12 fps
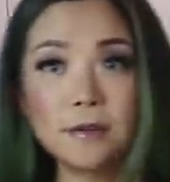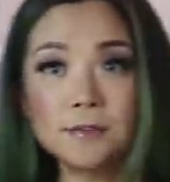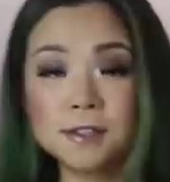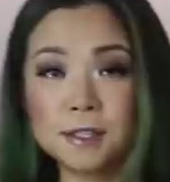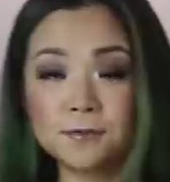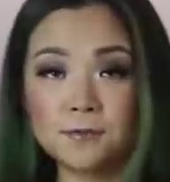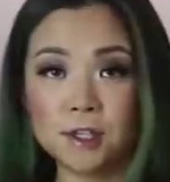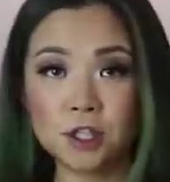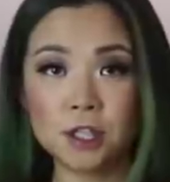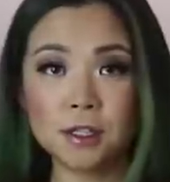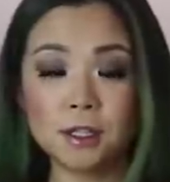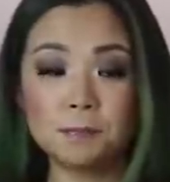I've
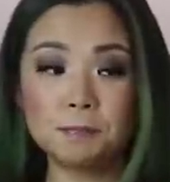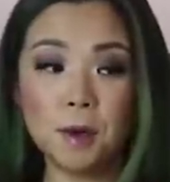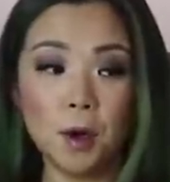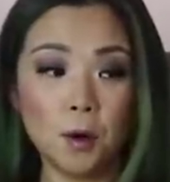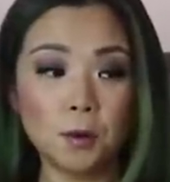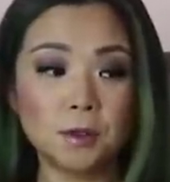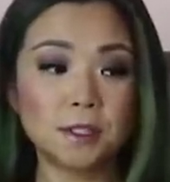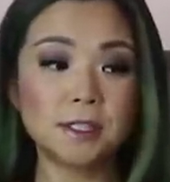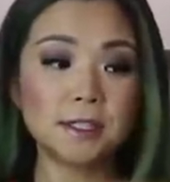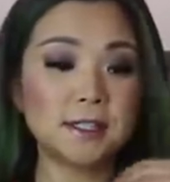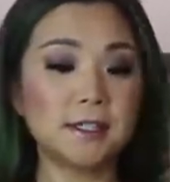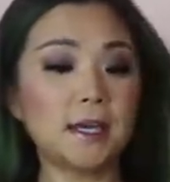sufficiently
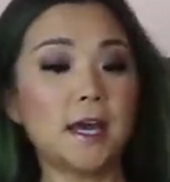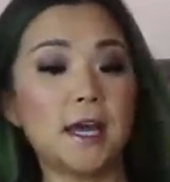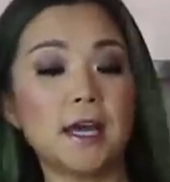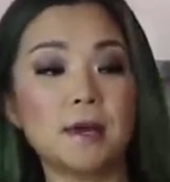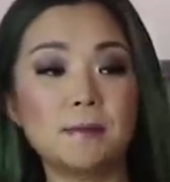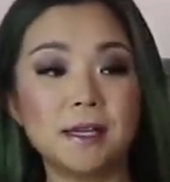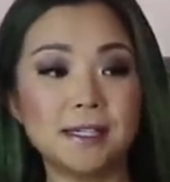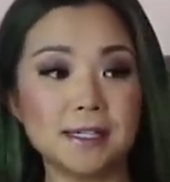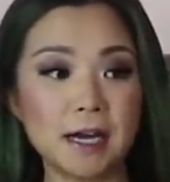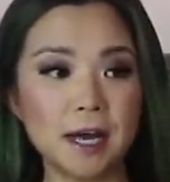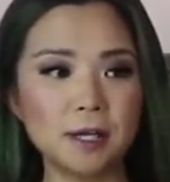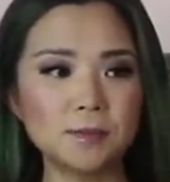poked this cake many
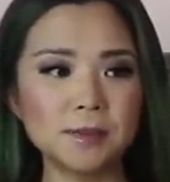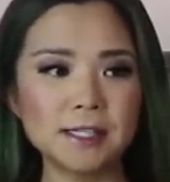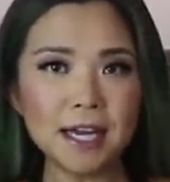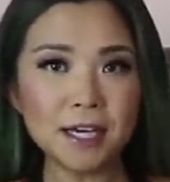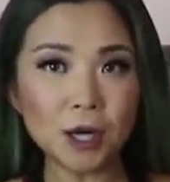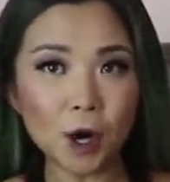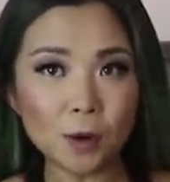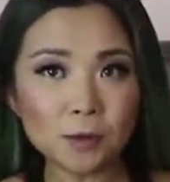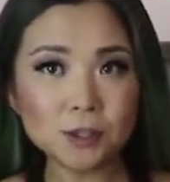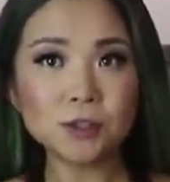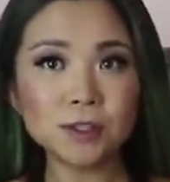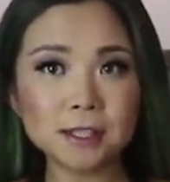times. It
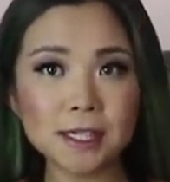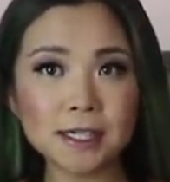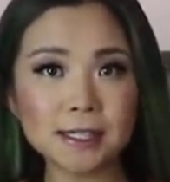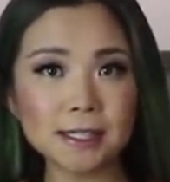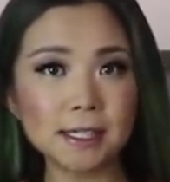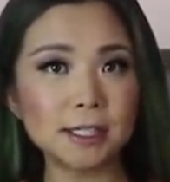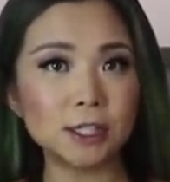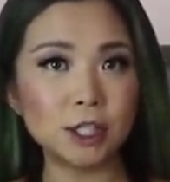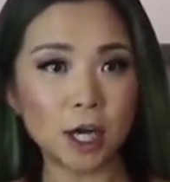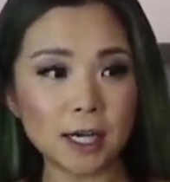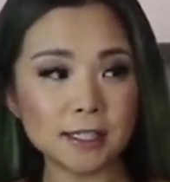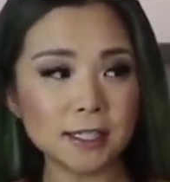almost looks like it's like
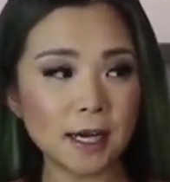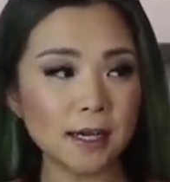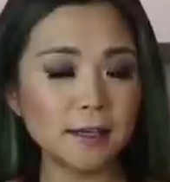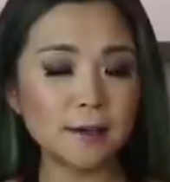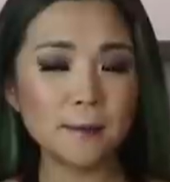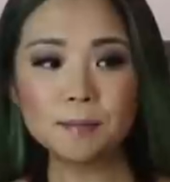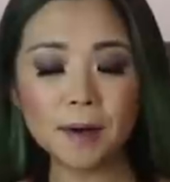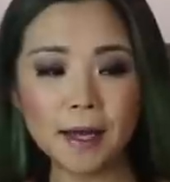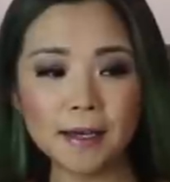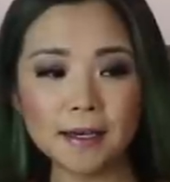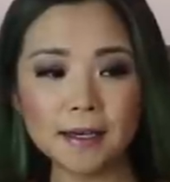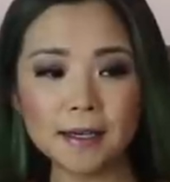not done,
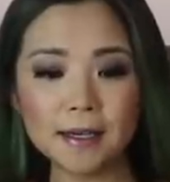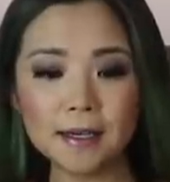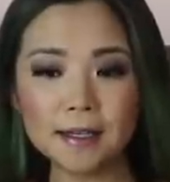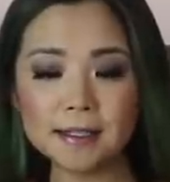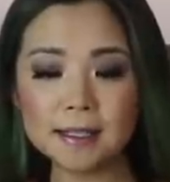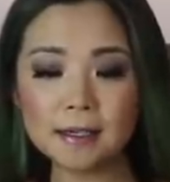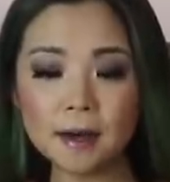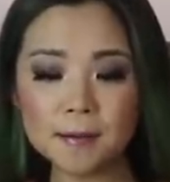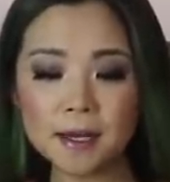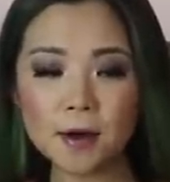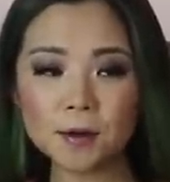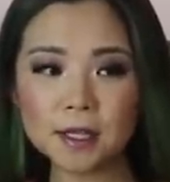but it's
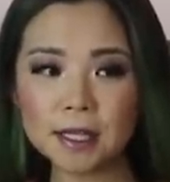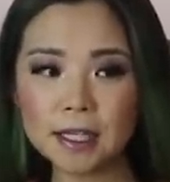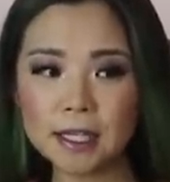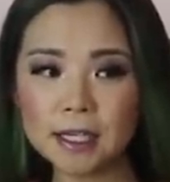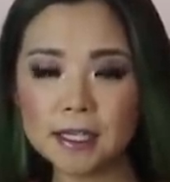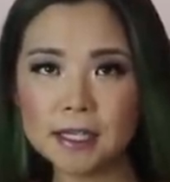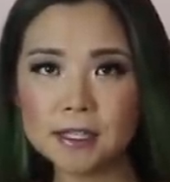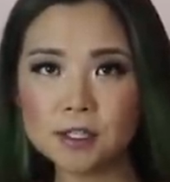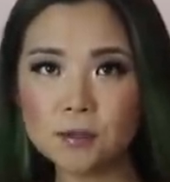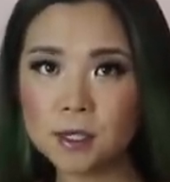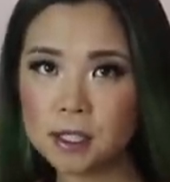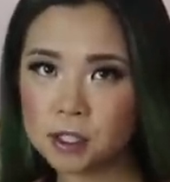coming out clean,
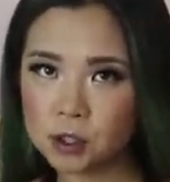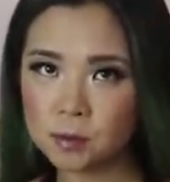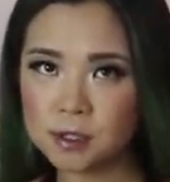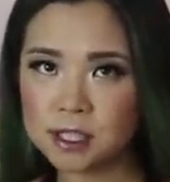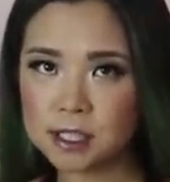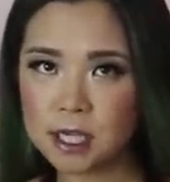so I'm gonna assume it's